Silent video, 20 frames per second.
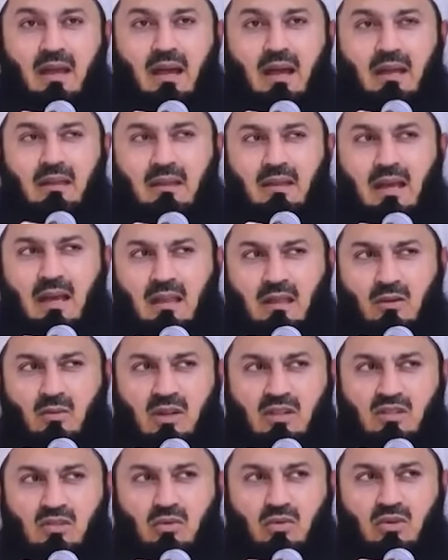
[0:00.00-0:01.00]
And they're the
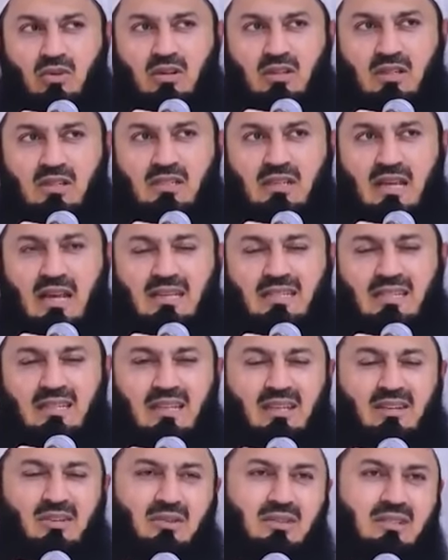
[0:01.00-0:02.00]
ones who criticize. And
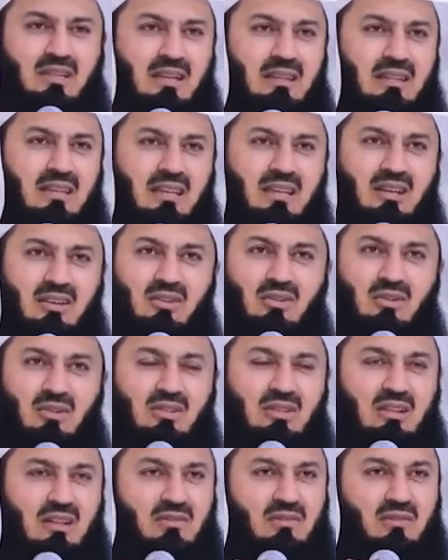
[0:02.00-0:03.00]
then you start thinking to
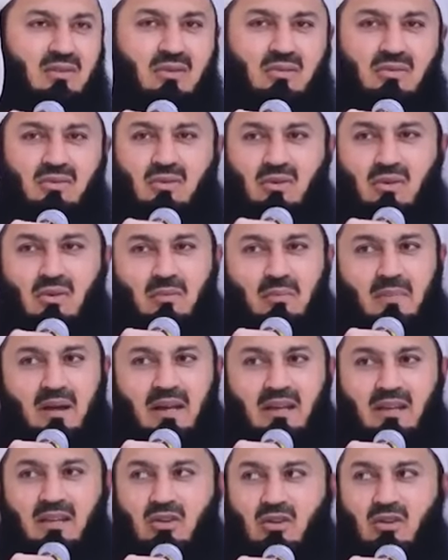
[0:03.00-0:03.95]
yourself, oh no, man.